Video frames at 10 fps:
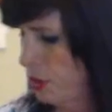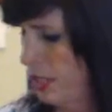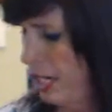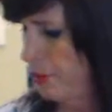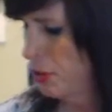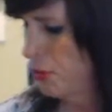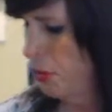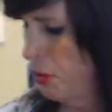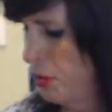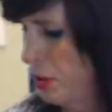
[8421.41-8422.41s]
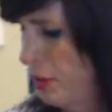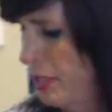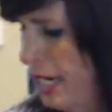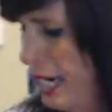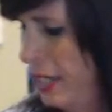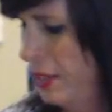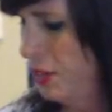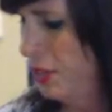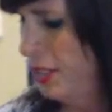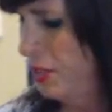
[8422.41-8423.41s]
tablespoons of Italian
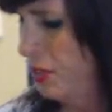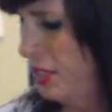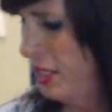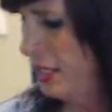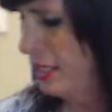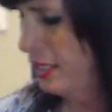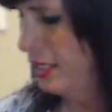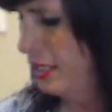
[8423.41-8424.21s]
seasoning,